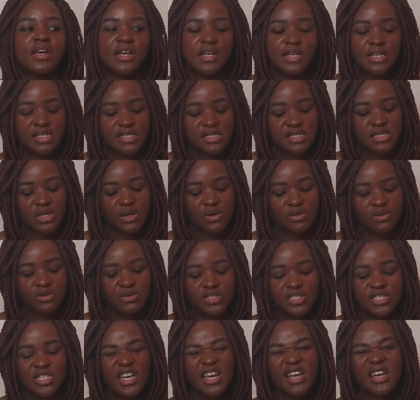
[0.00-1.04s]
So
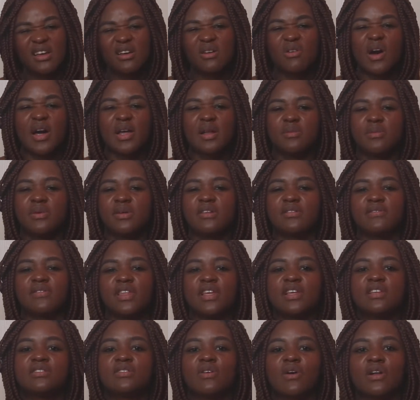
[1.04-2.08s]
she had quite a bit of
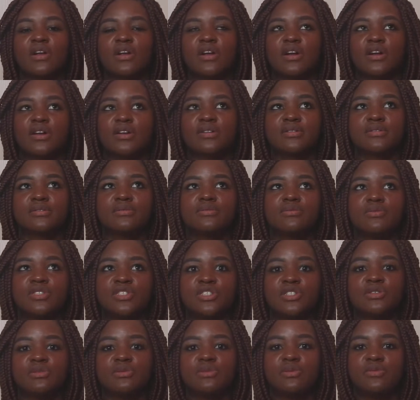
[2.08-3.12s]
things on her when
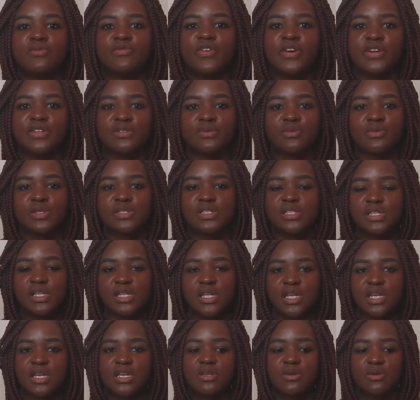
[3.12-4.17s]
she first went to the
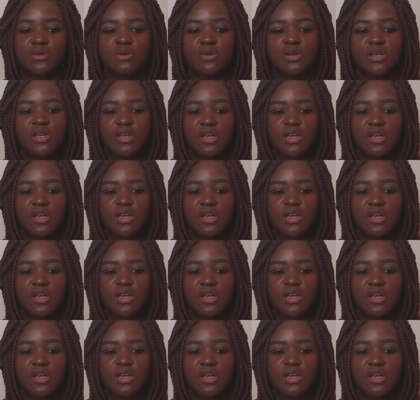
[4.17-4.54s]
NICU.